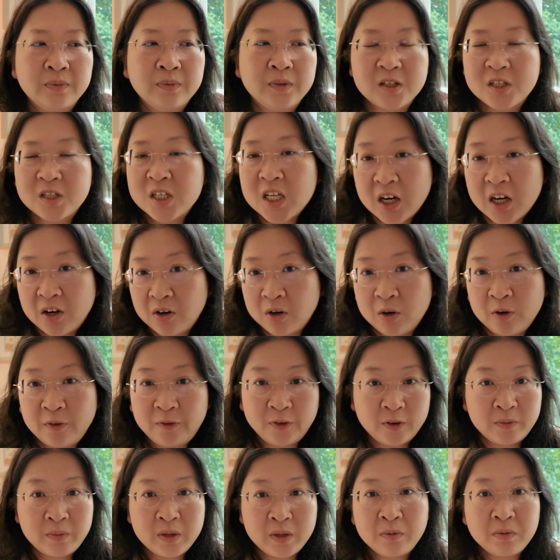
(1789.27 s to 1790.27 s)
the tarot
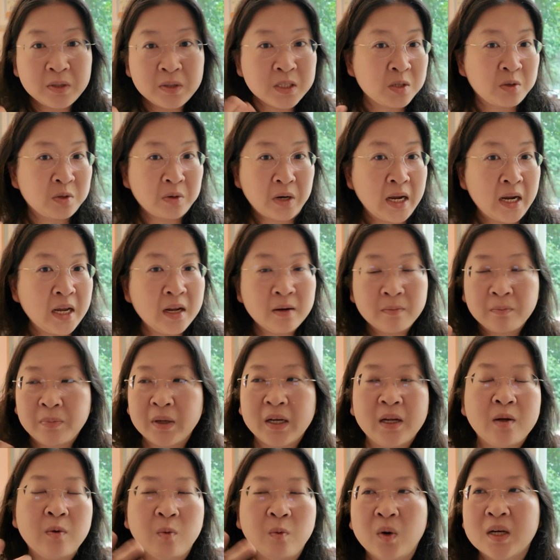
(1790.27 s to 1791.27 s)
for me was great,
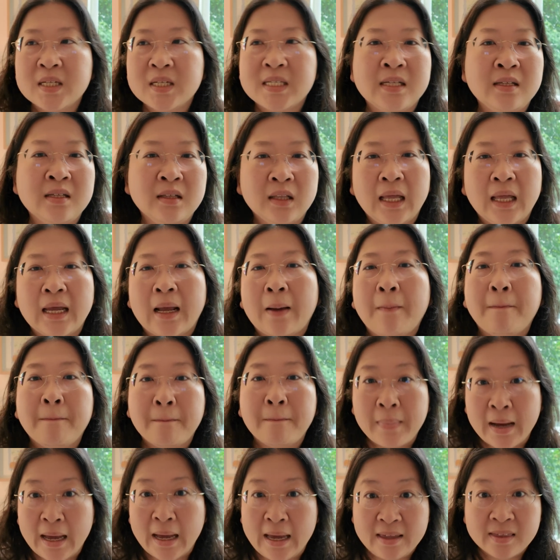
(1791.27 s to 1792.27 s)
but it wasn't like
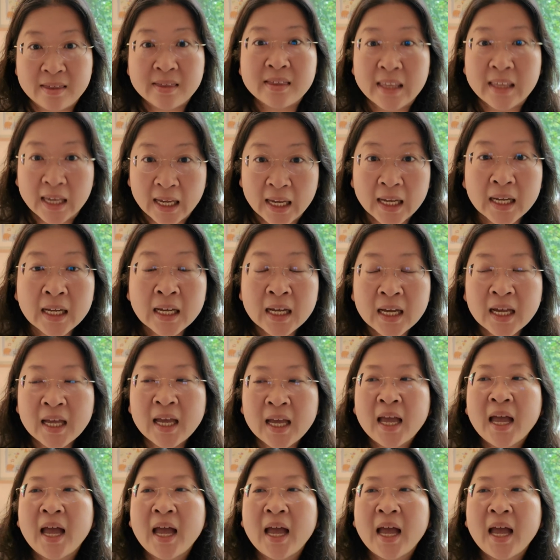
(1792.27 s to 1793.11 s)
my thing.